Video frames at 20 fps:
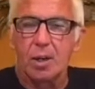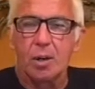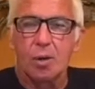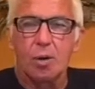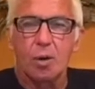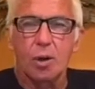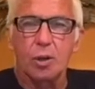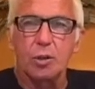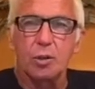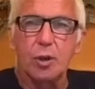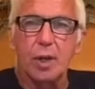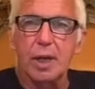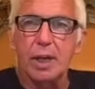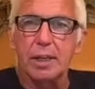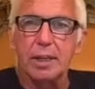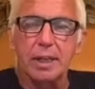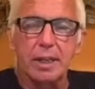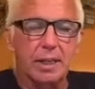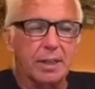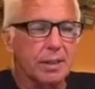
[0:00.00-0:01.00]
or you got
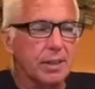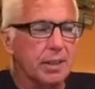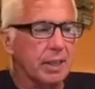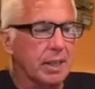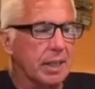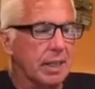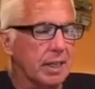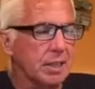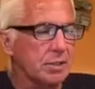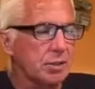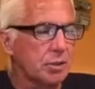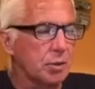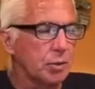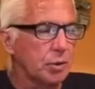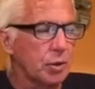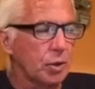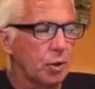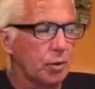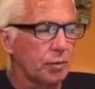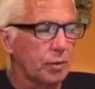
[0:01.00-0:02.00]
anything that has to do with
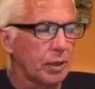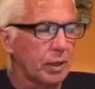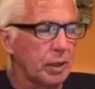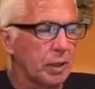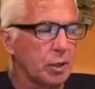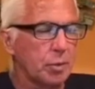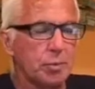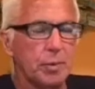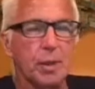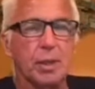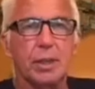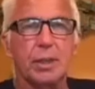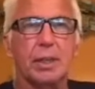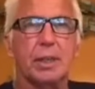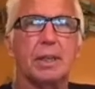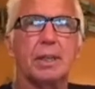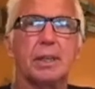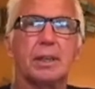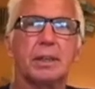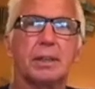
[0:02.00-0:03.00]
the Overland community,